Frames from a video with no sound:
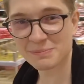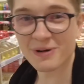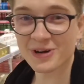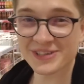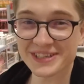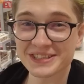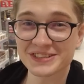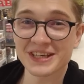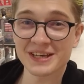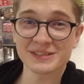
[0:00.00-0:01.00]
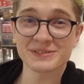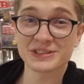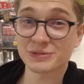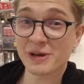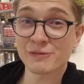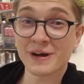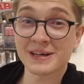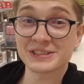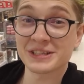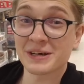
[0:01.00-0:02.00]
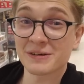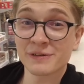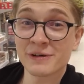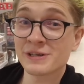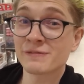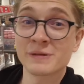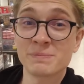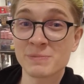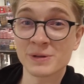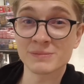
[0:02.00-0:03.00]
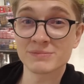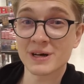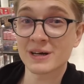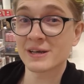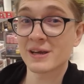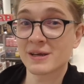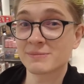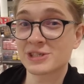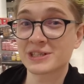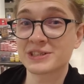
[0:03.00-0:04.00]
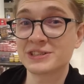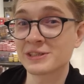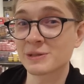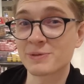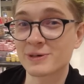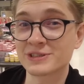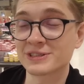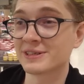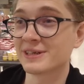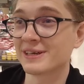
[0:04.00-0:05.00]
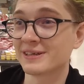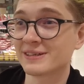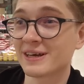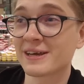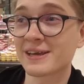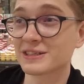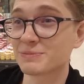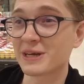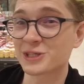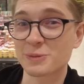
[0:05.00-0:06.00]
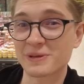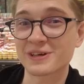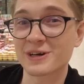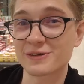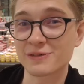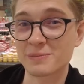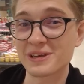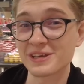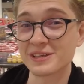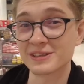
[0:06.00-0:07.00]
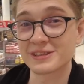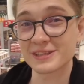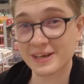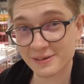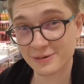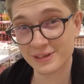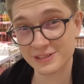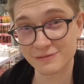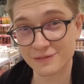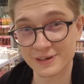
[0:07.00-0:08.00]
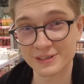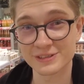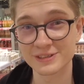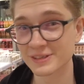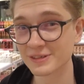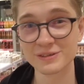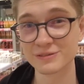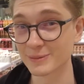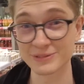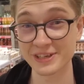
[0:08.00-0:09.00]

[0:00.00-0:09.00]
part is that three of us are very different people. I am just a single person, and I guess my shopping cart will be entirely different from the